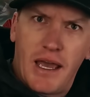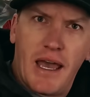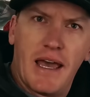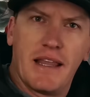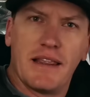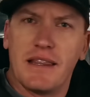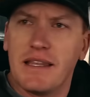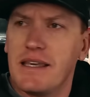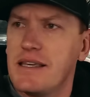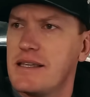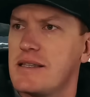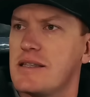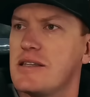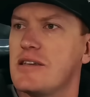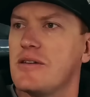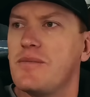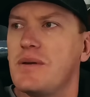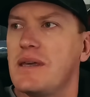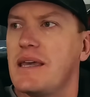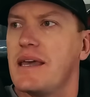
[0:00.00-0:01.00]
at
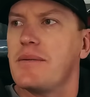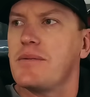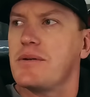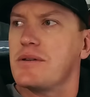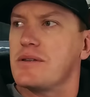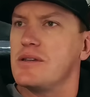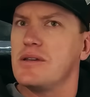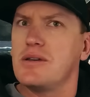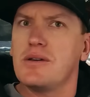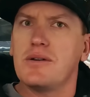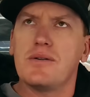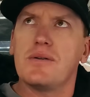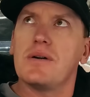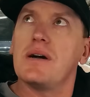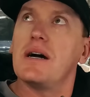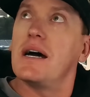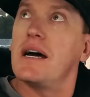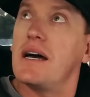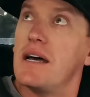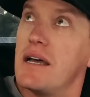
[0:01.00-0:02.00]
least to be able
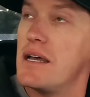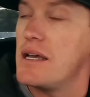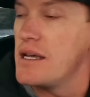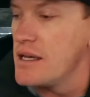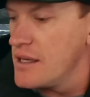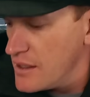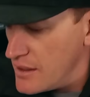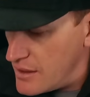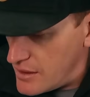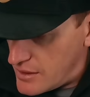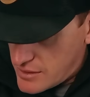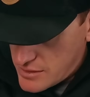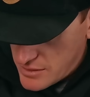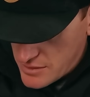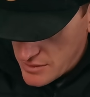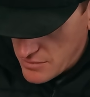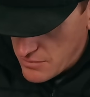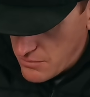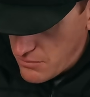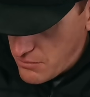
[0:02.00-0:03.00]
to
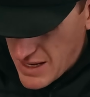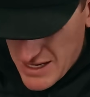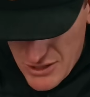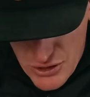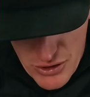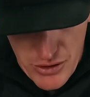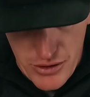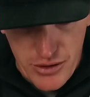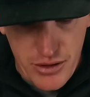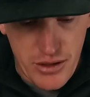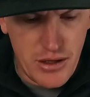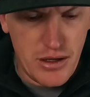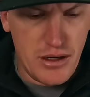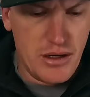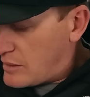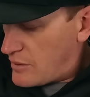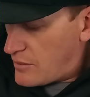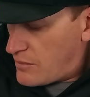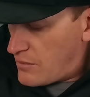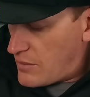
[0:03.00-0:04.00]
measure.
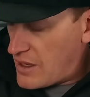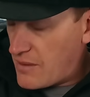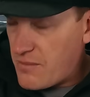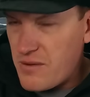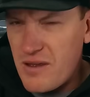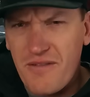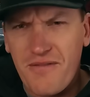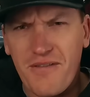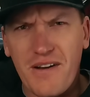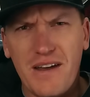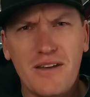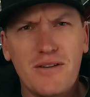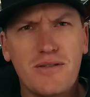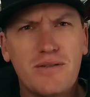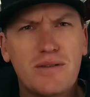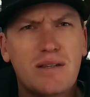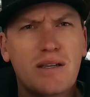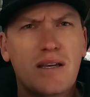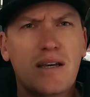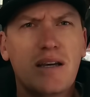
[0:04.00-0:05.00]
So maybe if I
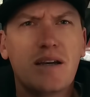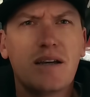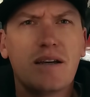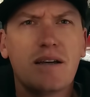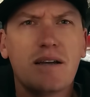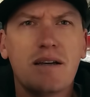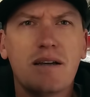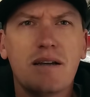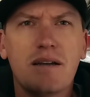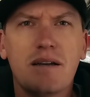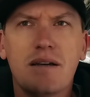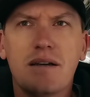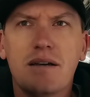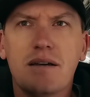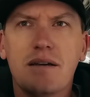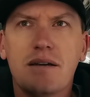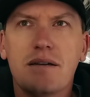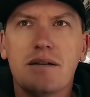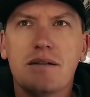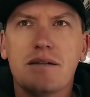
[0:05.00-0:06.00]
use
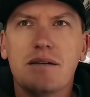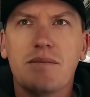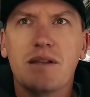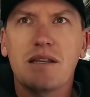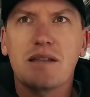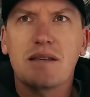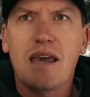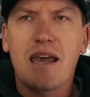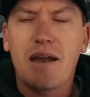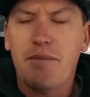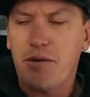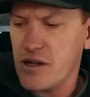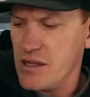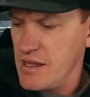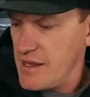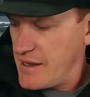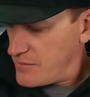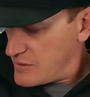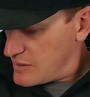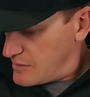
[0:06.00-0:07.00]
some of these camera
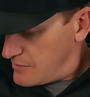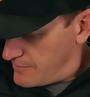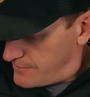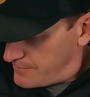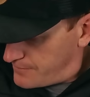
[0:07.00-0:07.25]
clamps. So